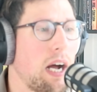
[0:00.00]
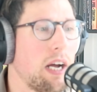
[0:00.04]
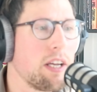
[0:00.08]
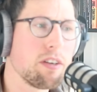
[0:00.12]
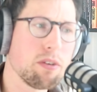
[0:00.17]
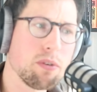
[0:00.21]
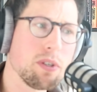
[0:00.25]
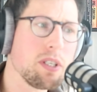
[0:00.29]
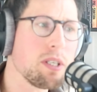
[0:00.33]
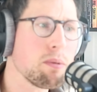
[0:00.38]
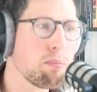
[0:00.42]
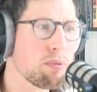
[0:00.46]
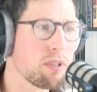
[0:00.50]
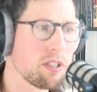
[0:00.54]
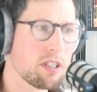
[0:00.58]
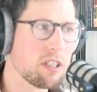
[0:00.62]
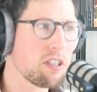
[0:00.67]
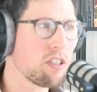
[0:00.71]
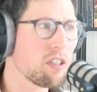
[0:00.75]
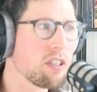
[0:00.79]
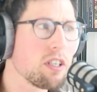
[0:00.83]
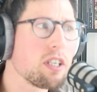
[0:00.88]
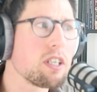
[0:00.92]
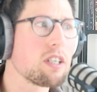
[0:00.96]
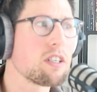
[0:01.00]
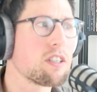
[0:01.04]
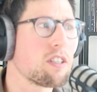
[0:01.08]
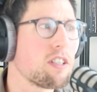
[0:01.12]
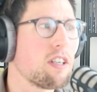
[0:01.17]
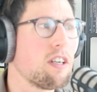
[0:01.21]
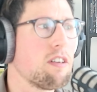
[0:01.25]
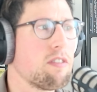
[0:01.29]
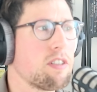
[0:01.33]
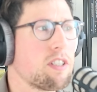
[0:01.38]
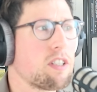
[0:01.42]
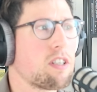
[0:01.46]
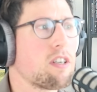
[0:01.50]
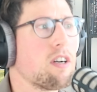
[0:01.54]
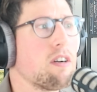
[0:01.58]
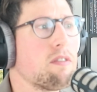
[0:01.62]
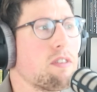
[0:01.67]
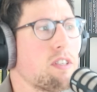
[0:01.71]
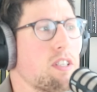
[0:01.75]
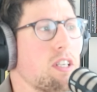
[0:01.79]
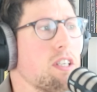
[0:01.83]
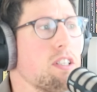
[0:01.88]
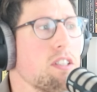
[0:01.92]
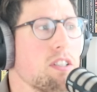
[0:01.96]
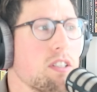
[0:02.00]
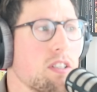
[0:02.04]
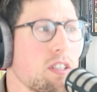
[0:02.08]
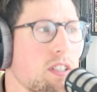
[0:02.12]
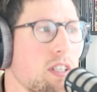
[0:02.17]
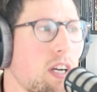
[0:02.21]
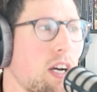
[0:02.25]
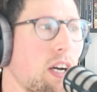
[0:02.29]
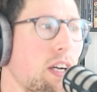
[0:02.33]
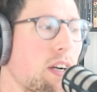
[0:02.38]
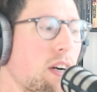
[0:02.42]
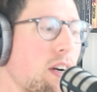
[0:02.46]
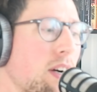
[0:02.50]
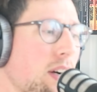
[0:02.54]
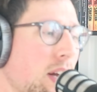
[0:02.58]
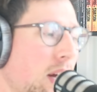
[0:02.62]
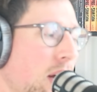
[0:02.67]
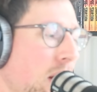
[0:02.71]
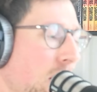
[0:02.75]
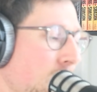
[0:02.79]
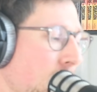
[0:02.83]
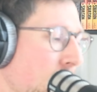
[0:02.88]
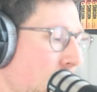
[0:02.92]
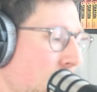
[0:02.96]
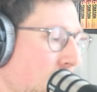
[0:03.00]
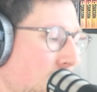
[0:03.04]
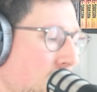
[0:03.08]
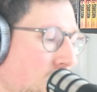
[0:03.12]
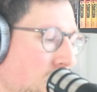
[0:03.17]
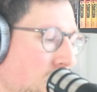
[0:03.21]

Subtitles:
you're really positioning yourself as a conversation designer and